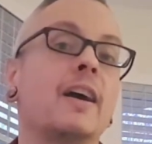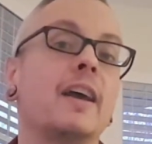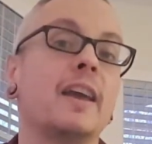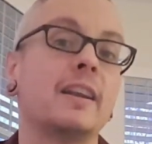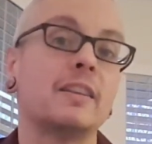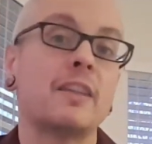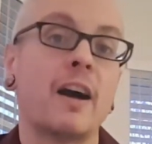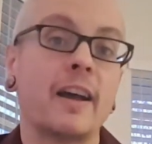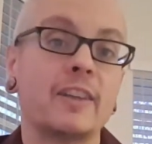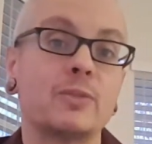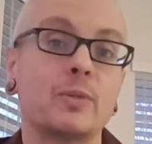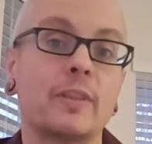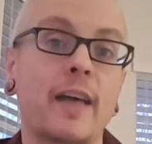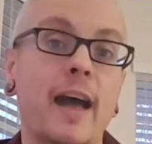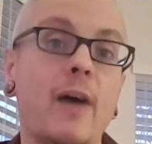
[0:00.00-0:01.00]
it aligns
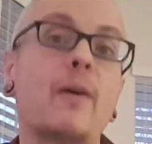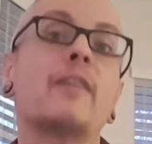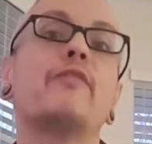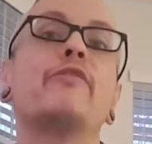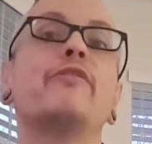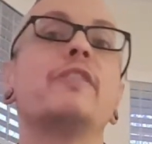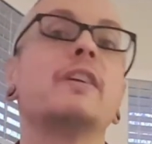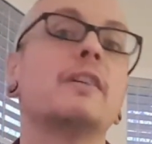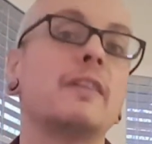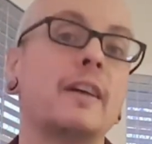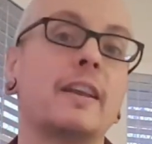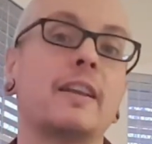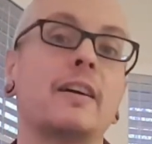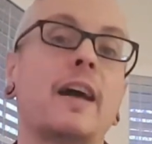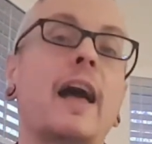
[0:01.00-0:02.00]
with how I feel
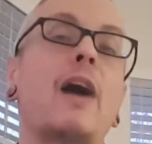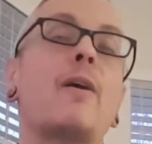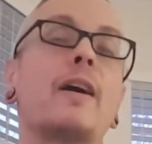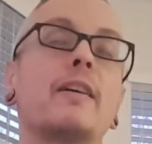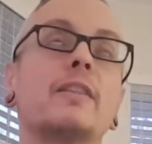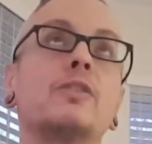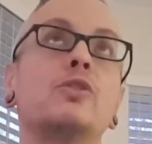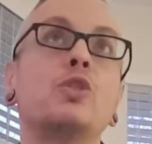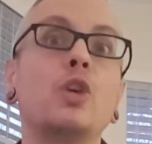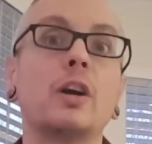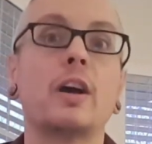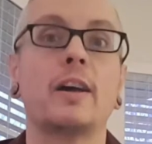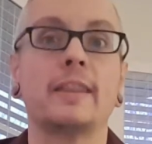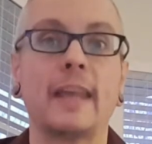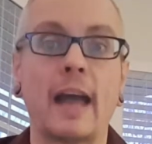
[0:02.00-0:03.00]
and how I look
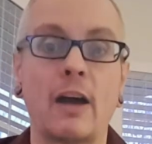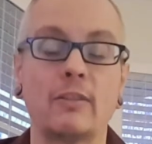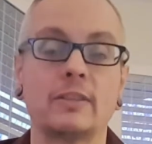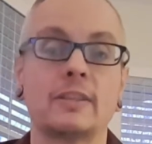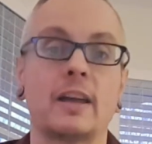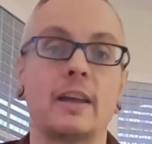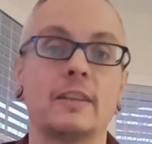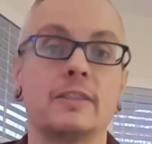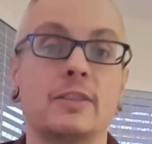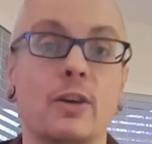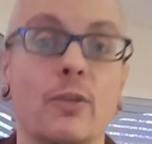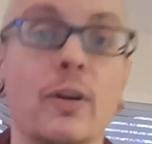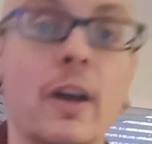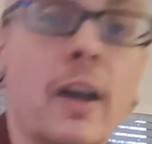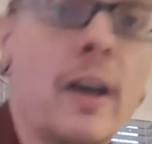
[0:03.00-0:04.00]
on the outside.
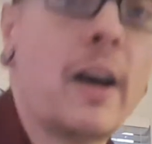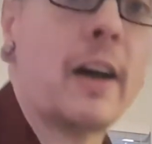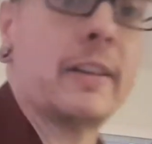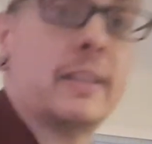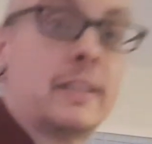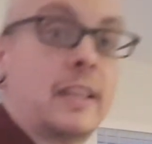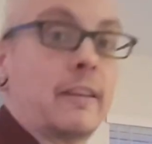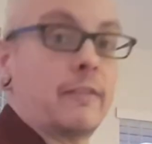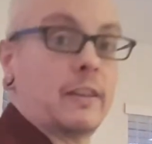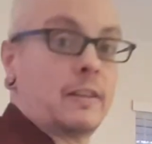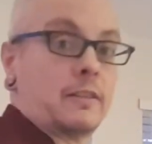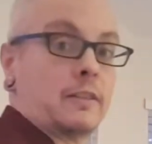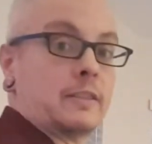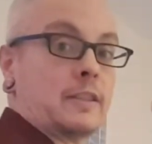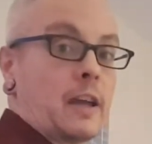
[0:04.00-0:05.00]
So I'll just give you a
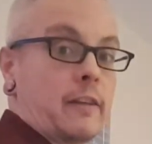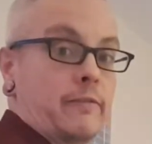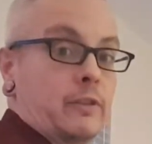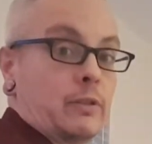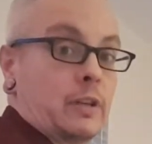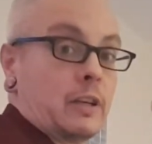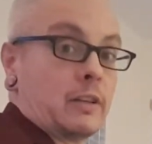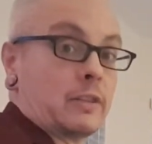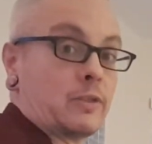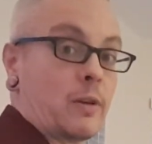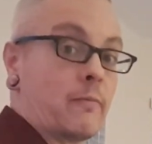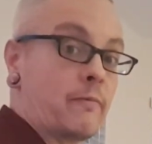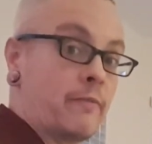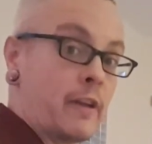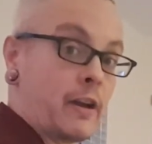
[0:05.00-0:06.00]
little side view here. So
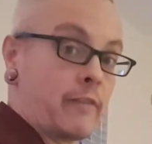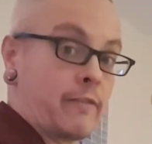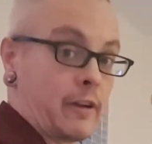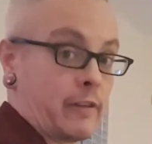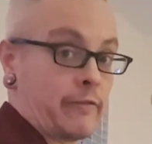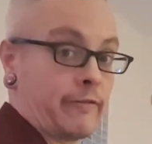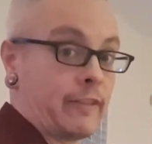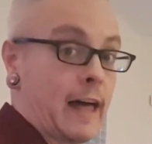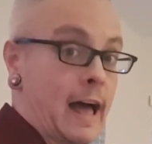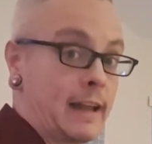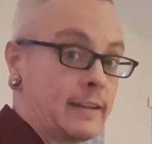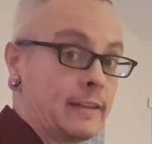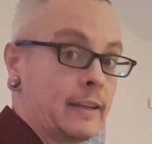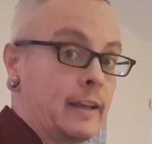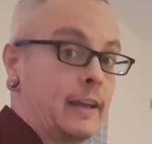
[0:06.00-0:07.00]
I'm very, very flat,
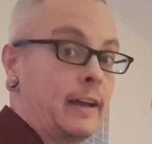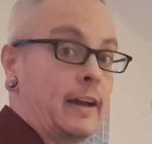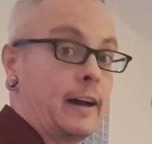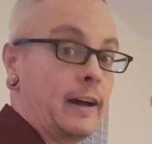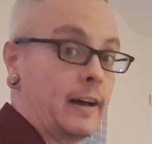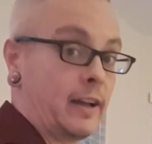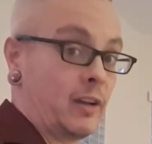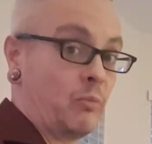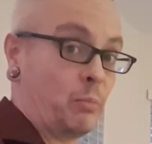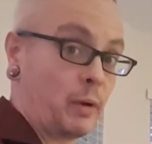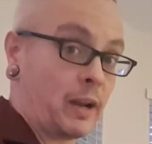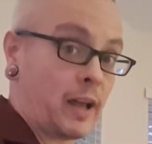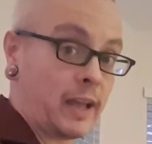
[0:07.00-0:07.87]
uh, but